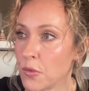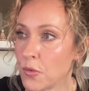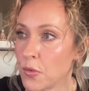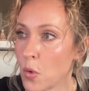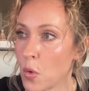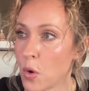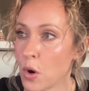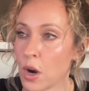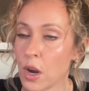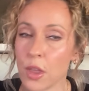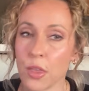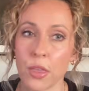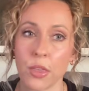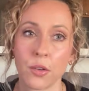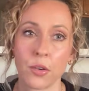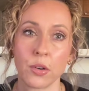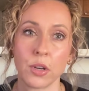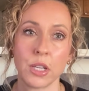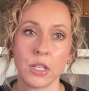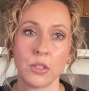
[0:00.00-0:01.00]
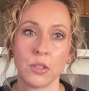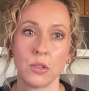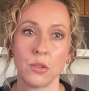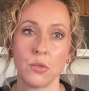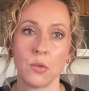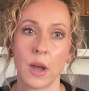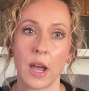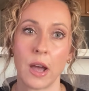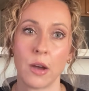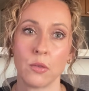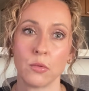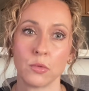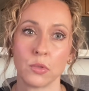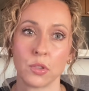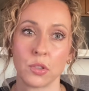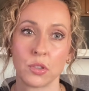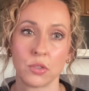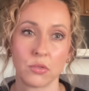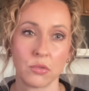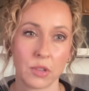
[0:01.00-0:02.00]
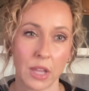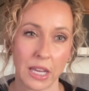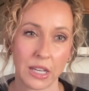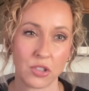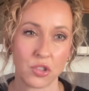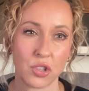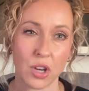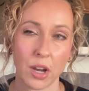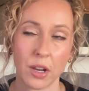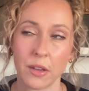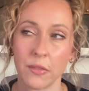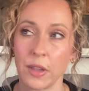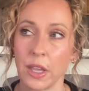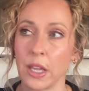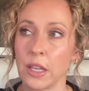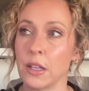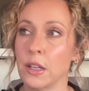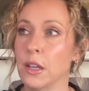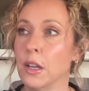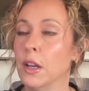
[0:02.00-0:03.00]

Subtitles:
for a 32-ounce like jug of it.